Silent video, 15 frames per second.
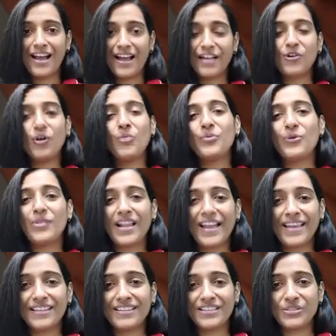I hope you
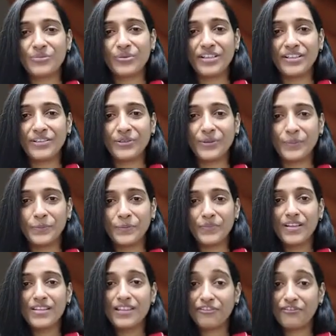like this video.
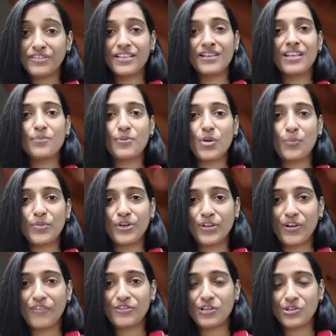The physical property
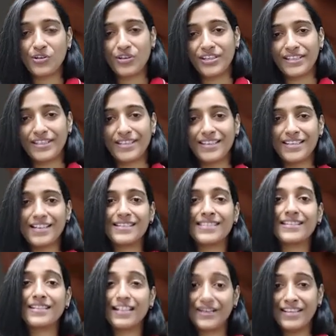of sonority is
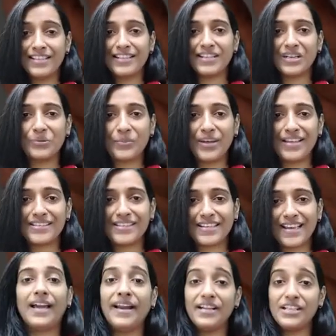really amazing.
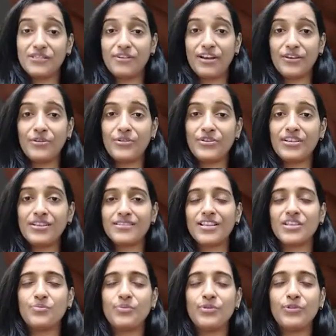That is why you hear
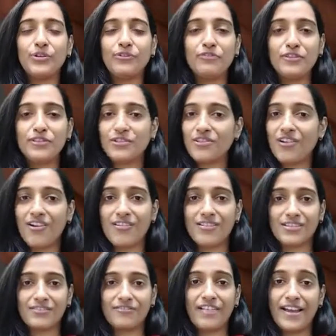such beautiful
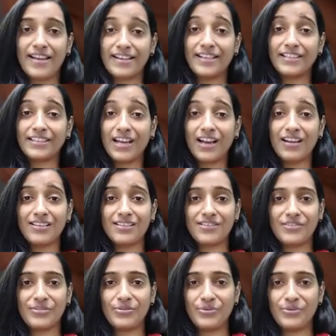songs where guitar
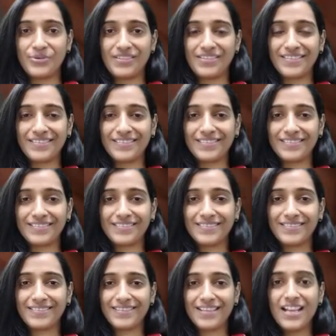is used.
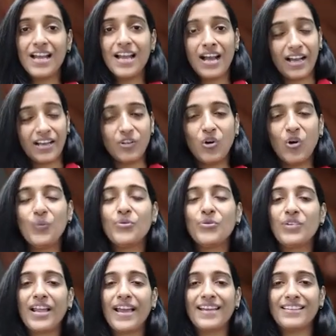I hope you
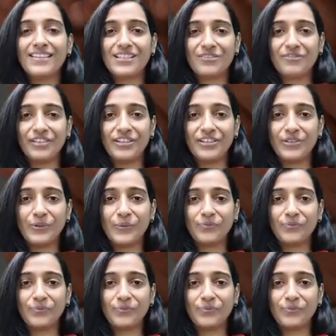like this video.